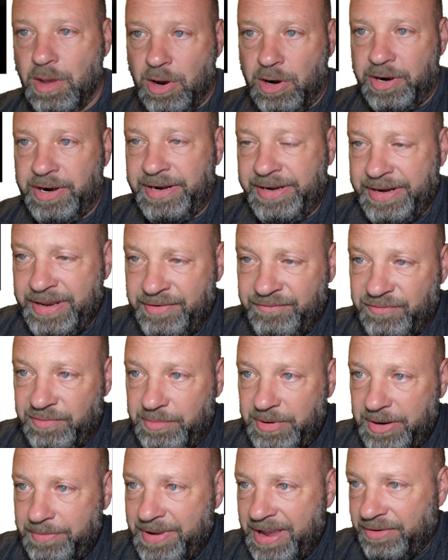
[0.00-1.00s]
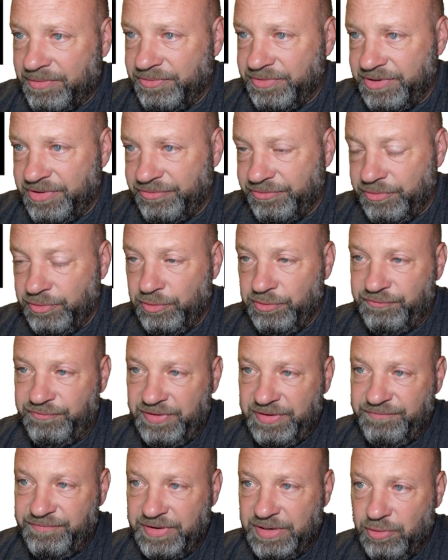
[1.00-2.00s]
Alright, hey everybody, back with another
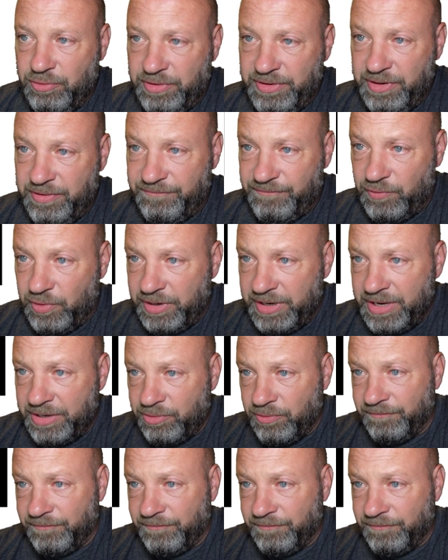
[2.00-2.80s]
newsfeed video here for you.